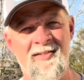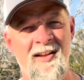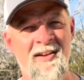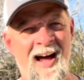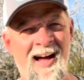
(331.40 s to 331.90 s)

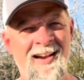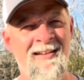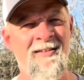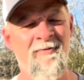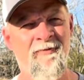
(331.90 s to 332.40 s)
a
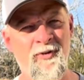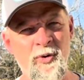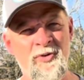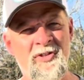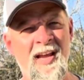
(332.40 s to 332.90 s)

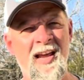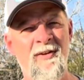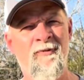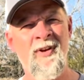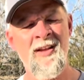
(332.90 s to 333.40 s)
non-food
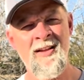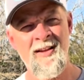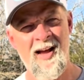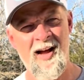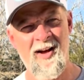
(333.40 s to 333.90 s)
safe,
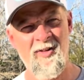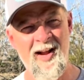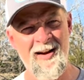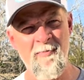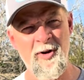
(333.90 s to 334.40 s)

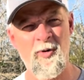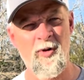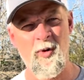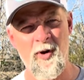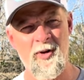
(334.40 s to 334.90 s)
like a
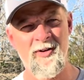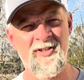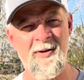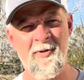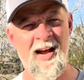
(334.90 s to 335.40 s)
mineral oil of
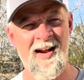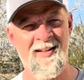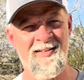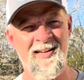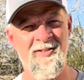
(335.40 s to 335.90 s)
some
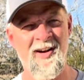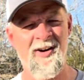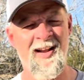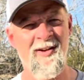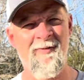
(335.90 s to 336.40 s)
kind that's in
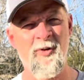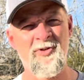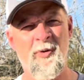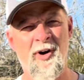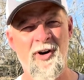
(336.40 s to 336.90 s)
there. And I've
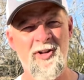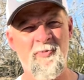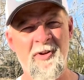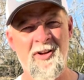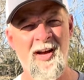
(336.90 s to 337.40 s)
also heard it's
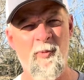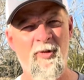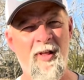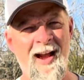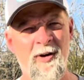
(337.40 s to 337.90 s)
been cut
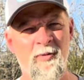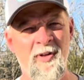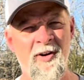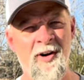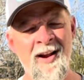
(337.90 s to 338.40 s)
with lacquer
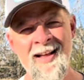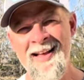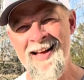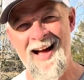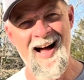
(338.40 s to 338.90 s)
thinner.
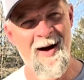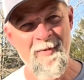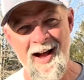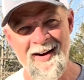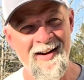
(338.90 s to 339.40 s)
I'm
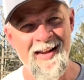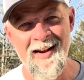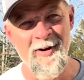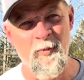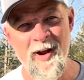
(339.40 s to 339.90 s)
not going to
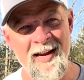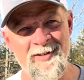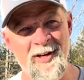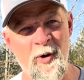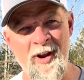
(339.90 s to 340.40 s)
get into
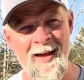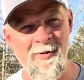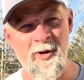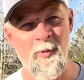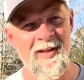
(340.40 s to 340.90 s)
weeds and go
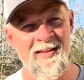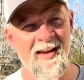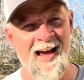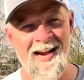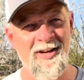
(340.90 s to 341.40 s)
chemical with
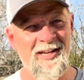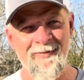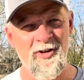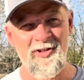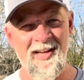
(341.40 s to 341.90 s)
you. I could
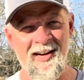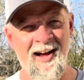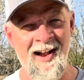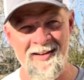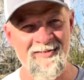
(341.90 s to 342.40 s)
give a shit,
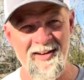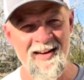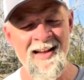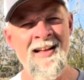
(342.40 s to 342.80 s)
honestly.